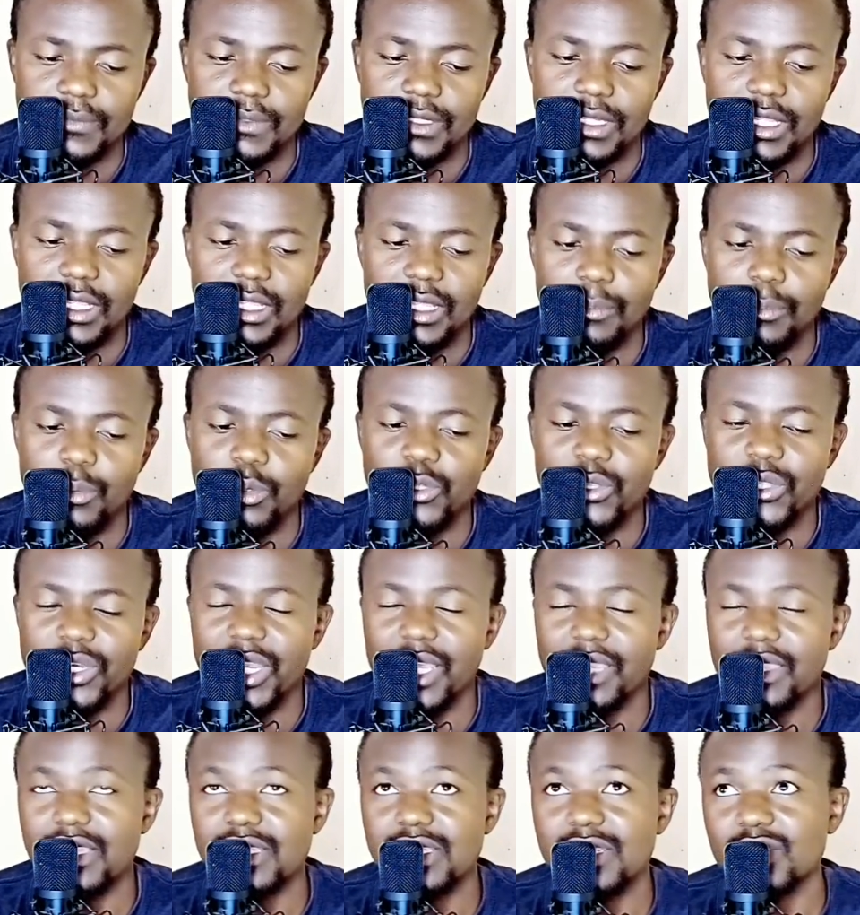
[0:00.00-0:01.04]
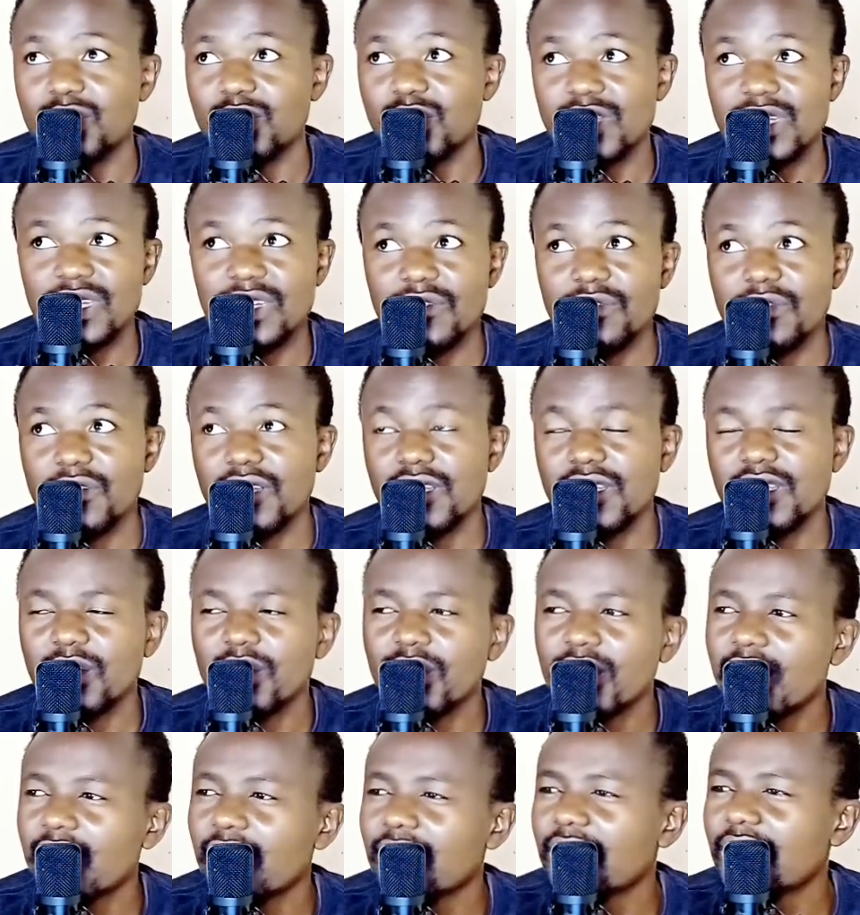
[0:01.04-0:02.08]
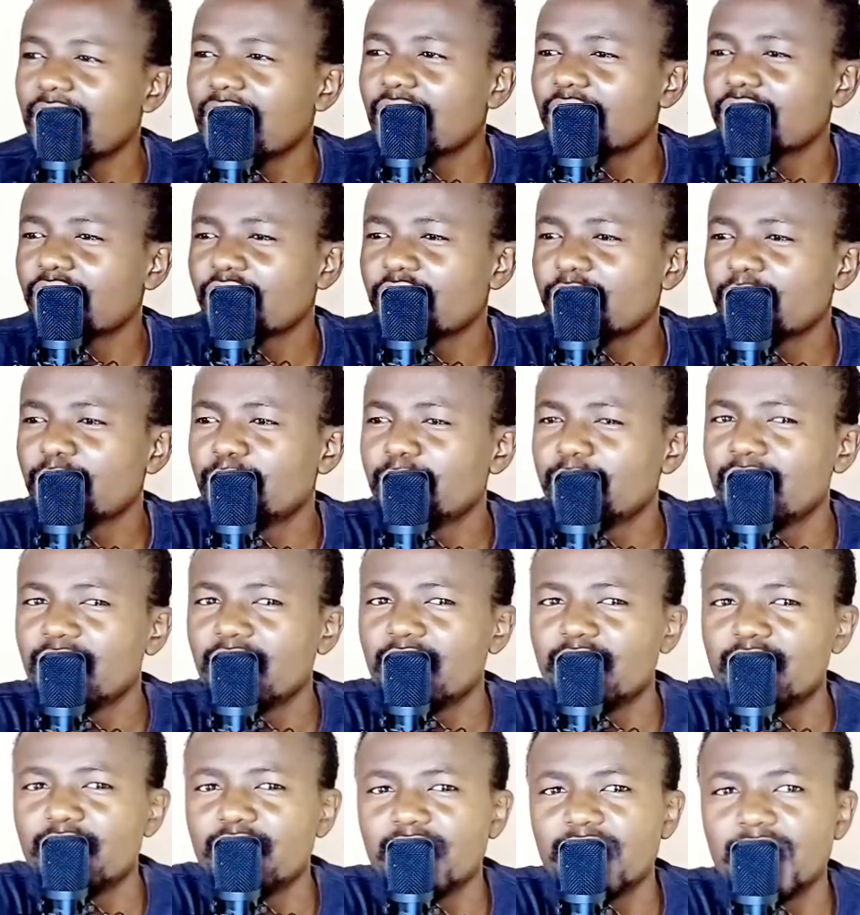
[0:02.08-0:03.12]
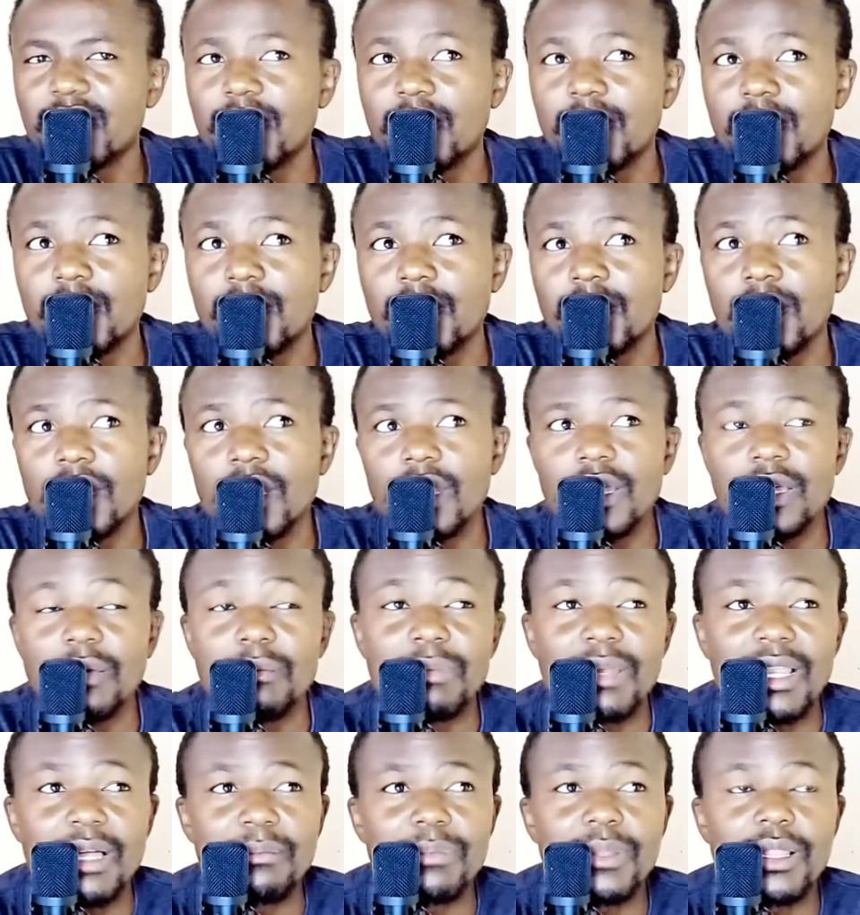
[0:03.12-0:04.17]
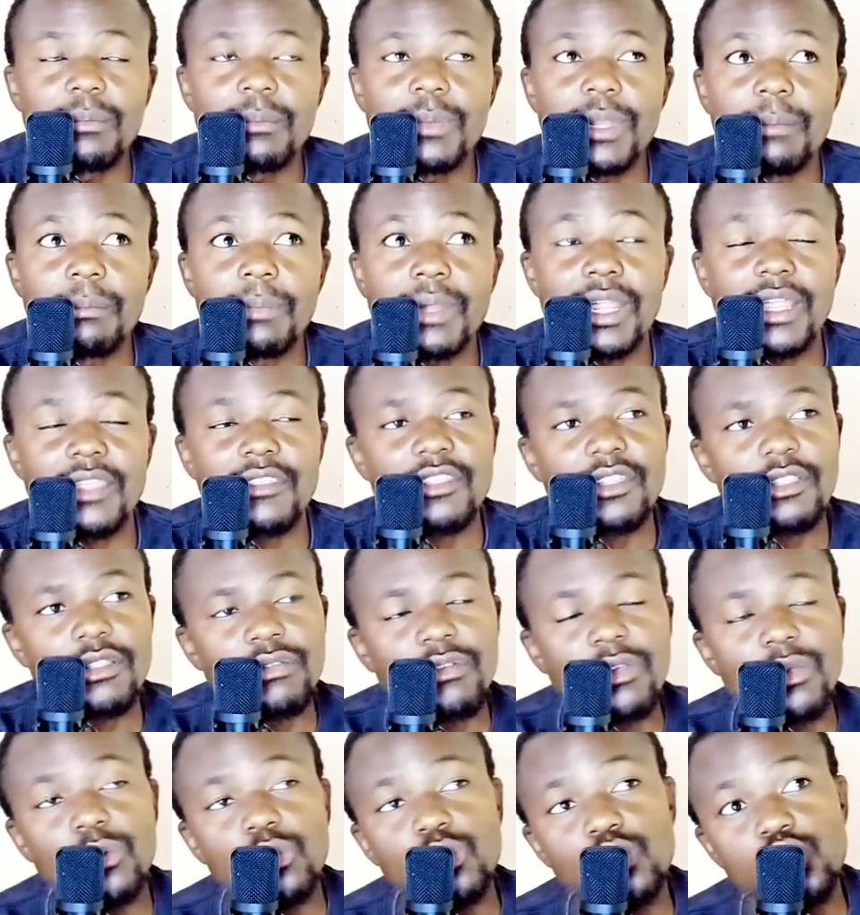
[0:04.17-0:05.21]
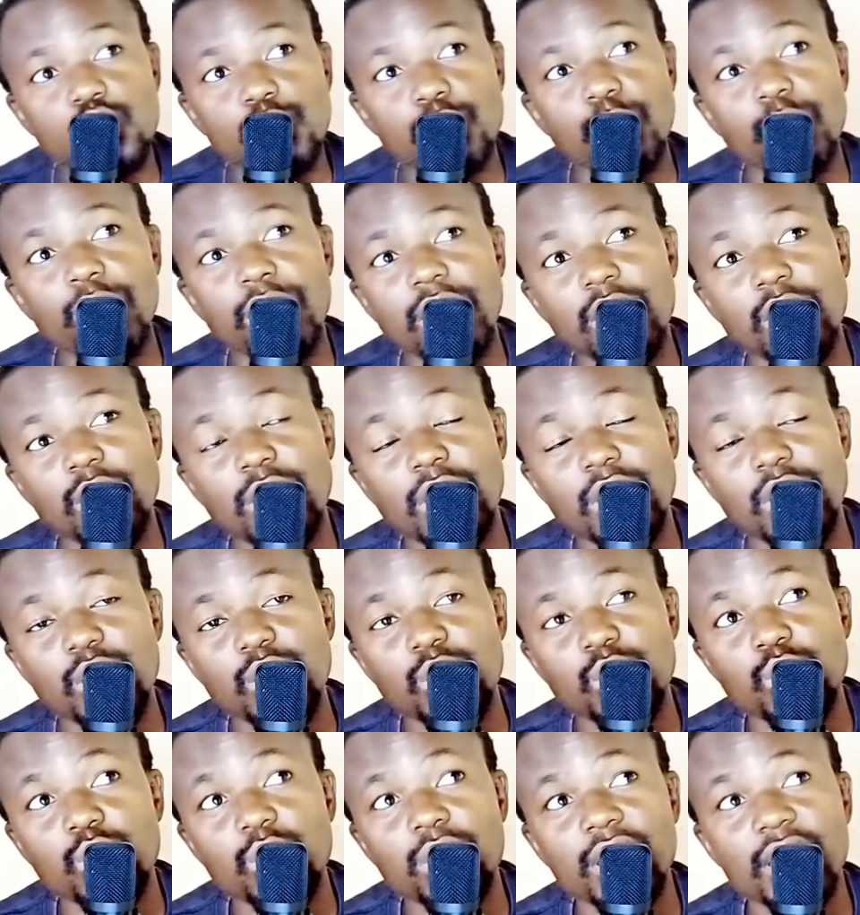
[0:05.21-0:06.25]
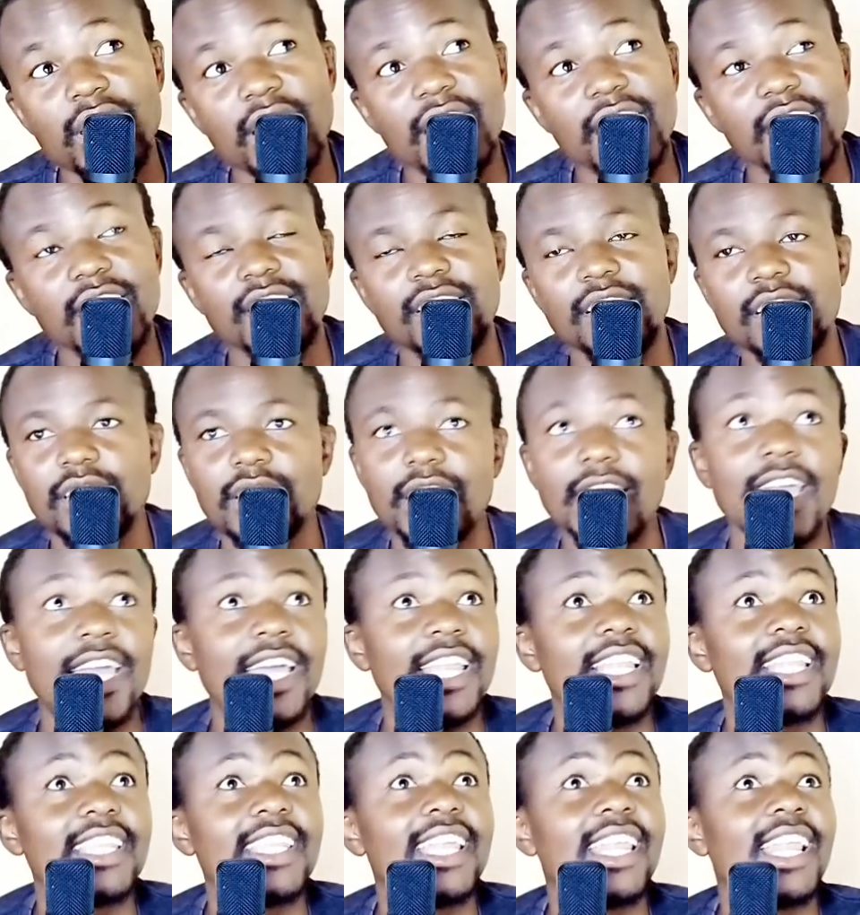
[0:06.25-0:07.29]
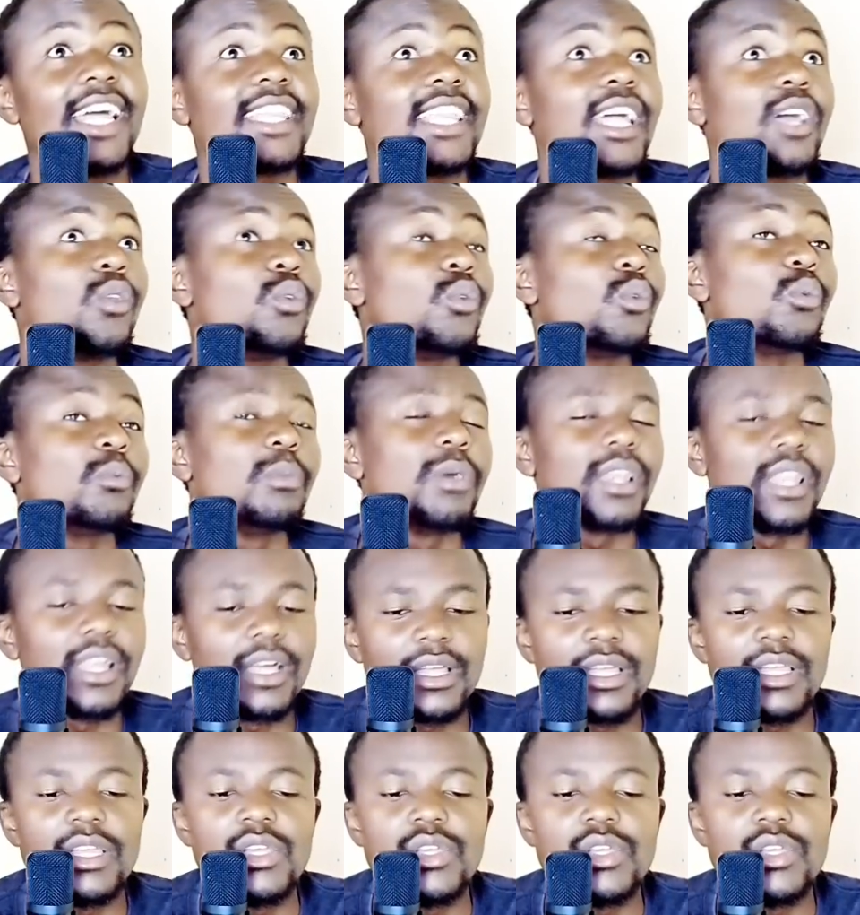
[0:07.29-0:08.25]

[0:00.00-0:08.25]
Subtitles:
He portrayed this innocent face aku yang galaka swa beefy blah blah blah, but I think because ngchupukela loko ri Kruger nga tingaleta la ta luma la.